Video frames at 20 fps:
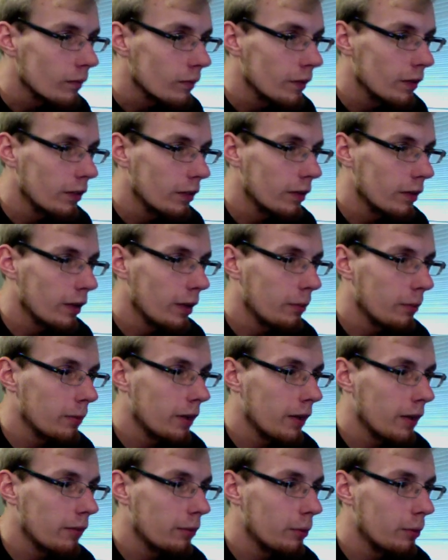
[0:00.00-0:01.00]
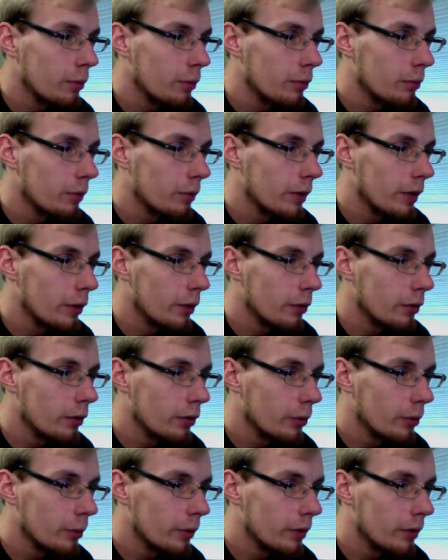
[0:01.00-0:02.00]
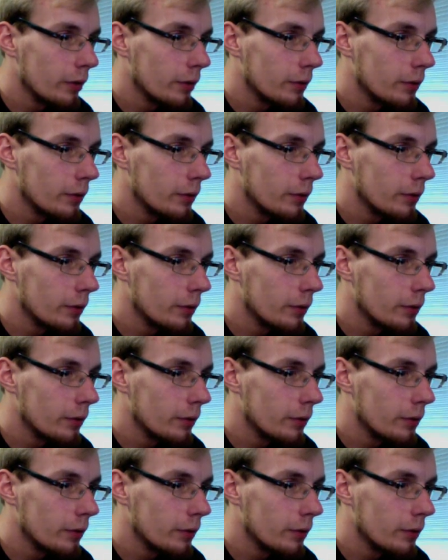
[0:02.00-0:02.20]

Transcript: So yeah, I'm gonna have to move them around a little bit.